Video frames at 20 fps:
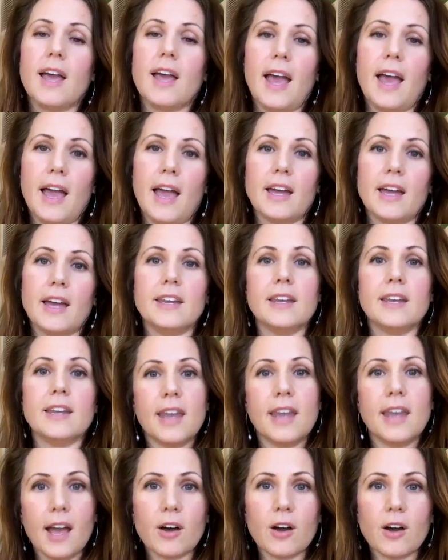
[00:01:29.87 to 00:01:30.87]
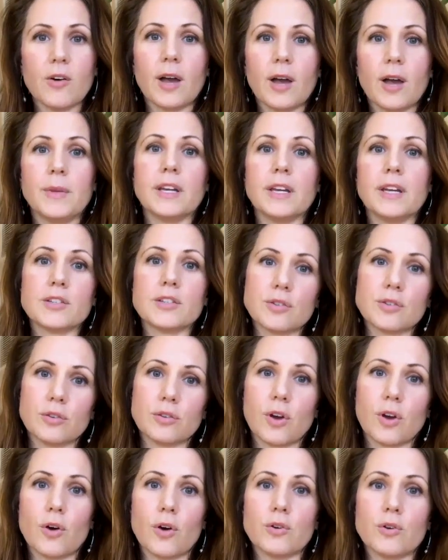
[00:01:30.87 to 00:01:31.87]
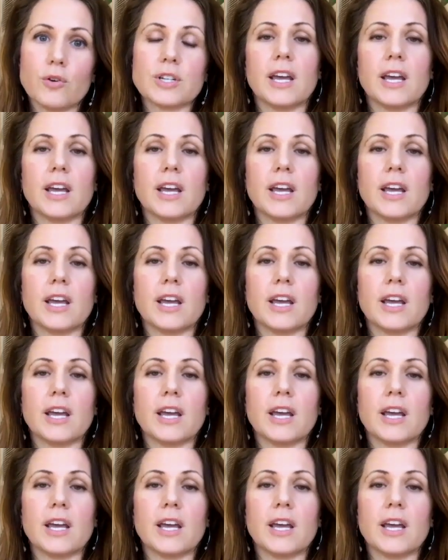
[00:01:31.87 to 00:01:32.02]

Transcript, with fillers: And now I'm an external coach,